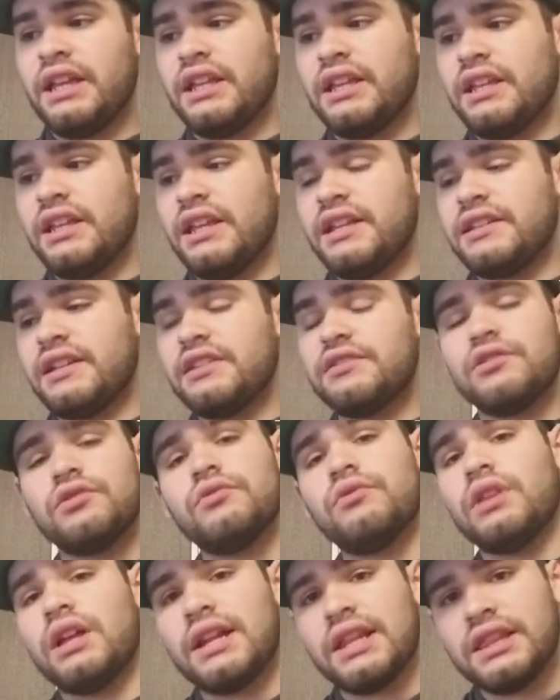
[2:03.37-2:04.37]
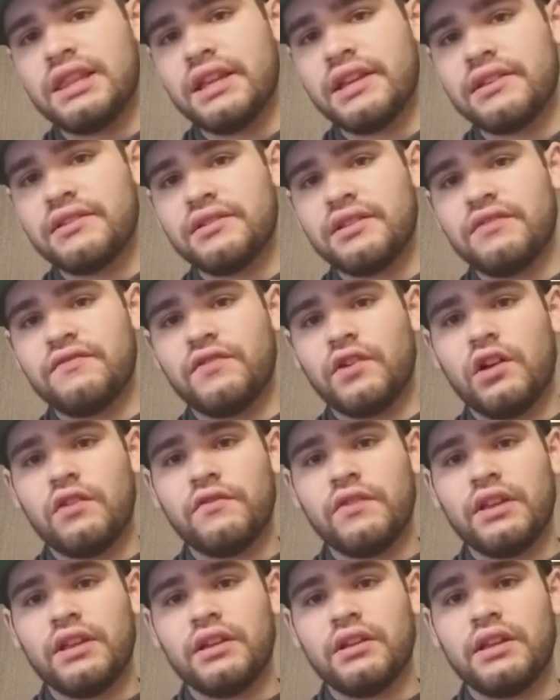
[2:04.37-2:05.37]
he tends to do a lot of things
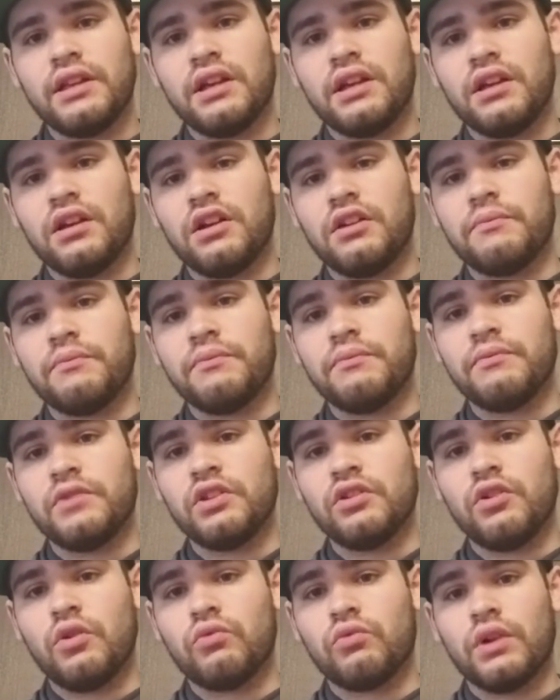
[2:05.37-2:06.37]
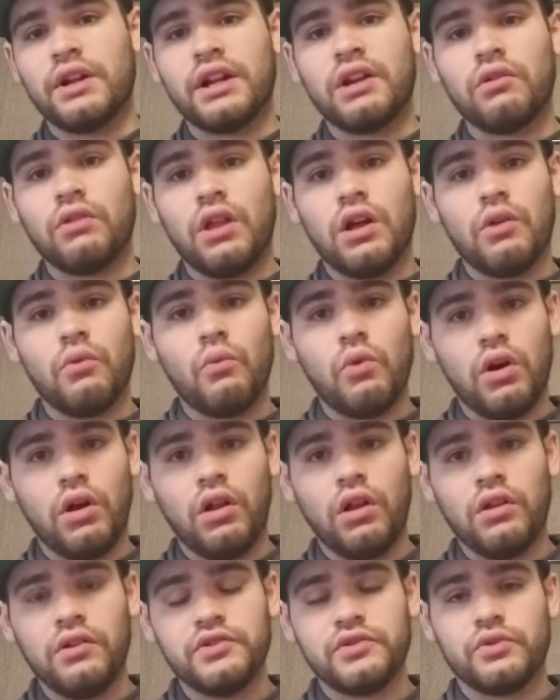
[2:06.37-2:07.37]
involving running along
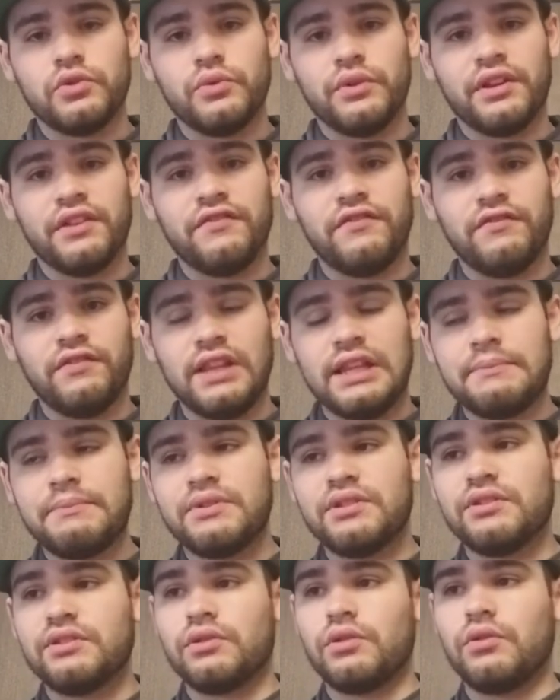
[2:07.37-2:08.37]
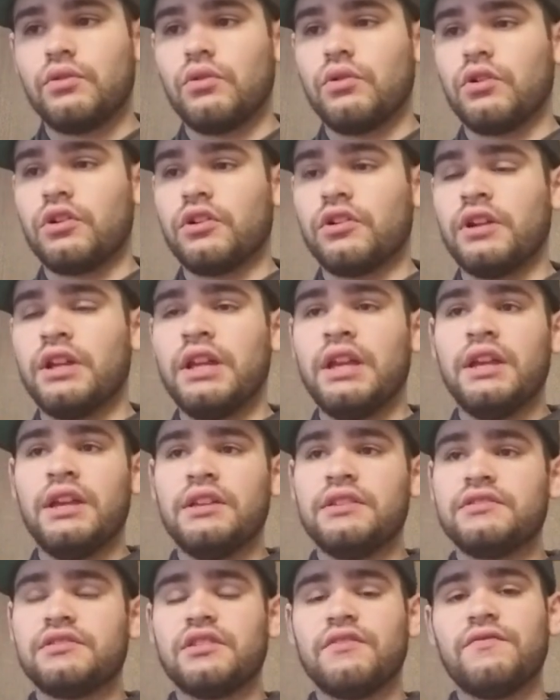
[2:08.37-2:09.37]
walls or doing flips or
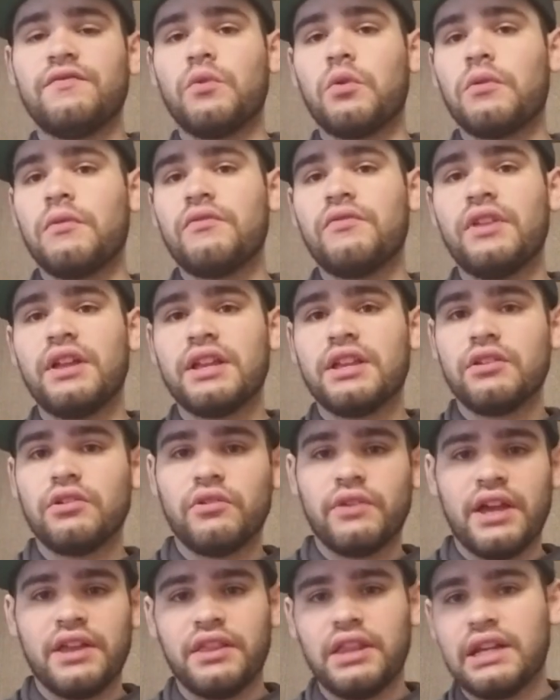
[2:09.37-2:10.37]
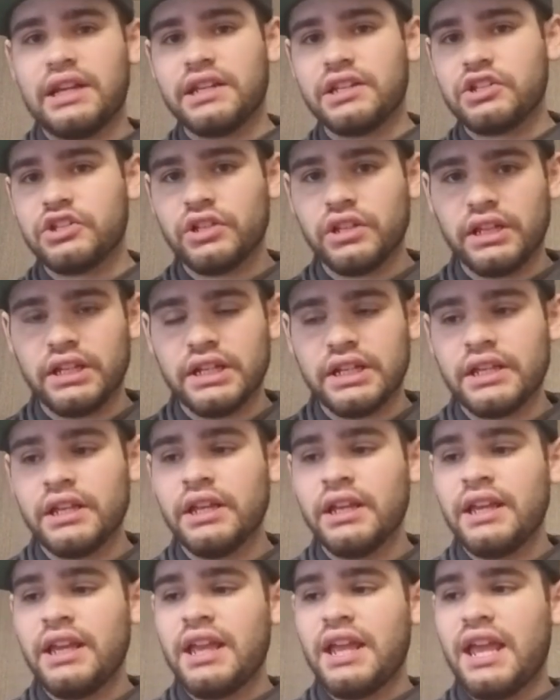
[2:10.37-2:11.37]
some form of athletic agility.
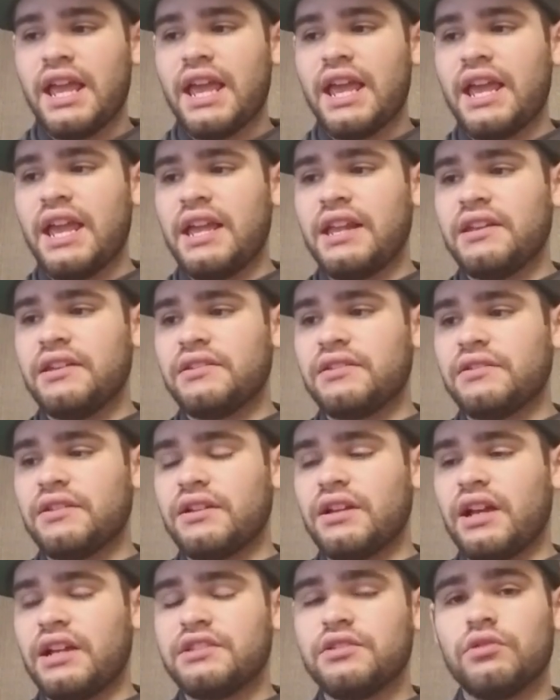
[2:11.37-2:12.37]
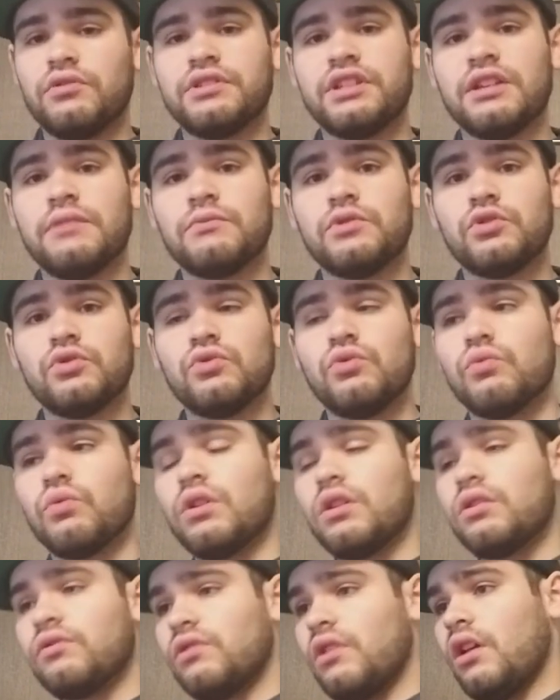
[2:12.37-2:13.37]
And I told him to
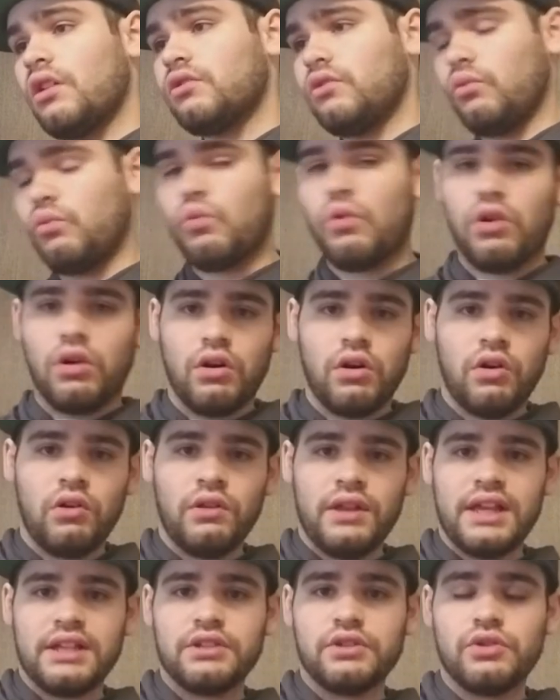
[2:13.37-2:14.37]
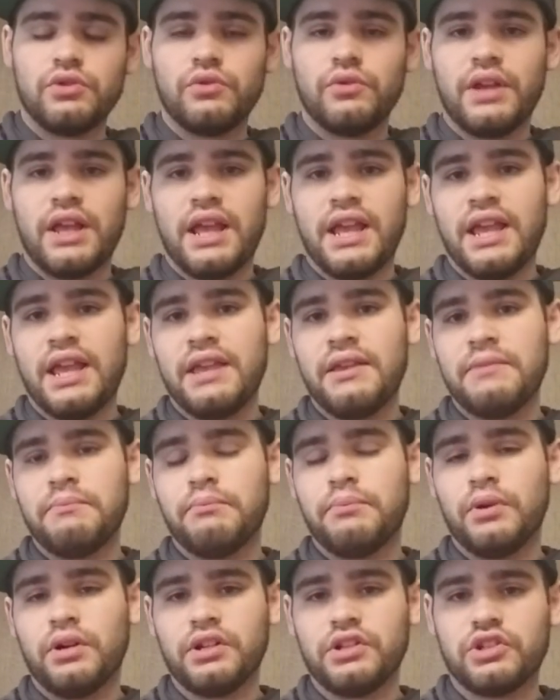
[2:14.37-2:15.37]
run along the wall and do a
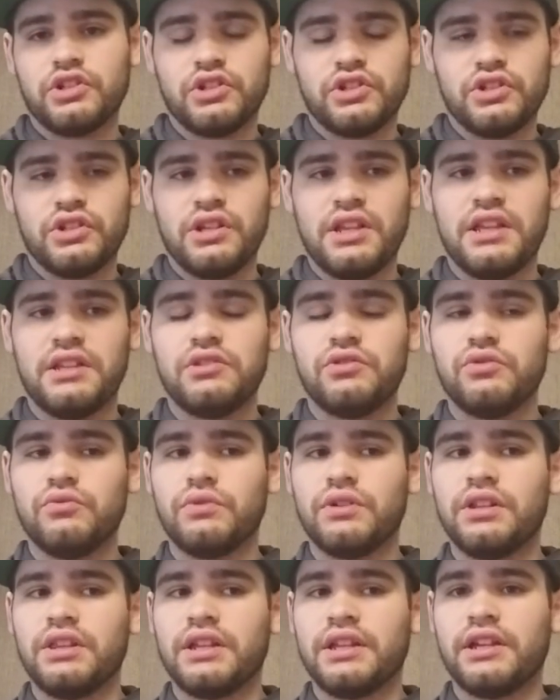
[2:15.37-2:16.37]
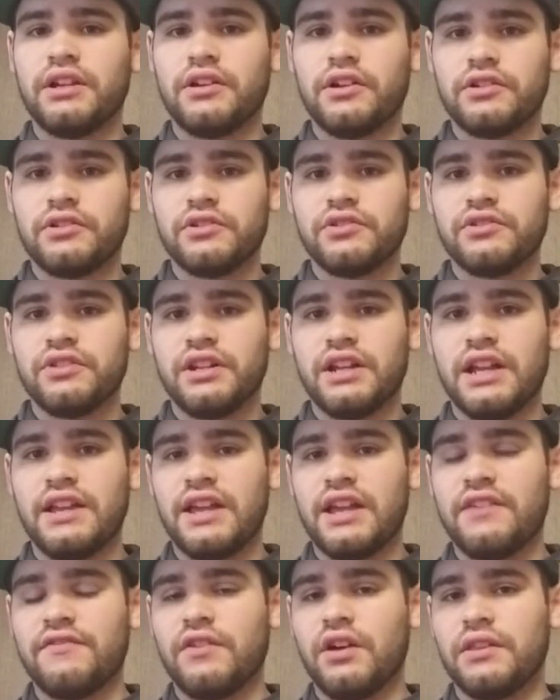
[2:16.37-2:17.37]
punch into one of the characters that I
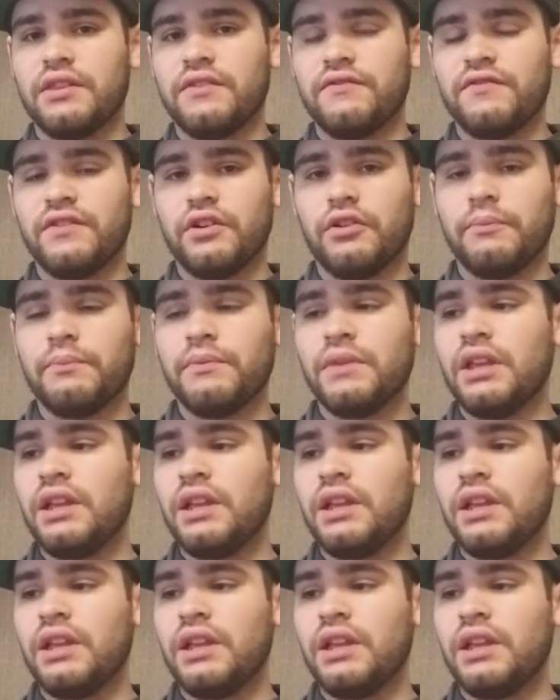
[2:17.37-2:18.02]
have on the film.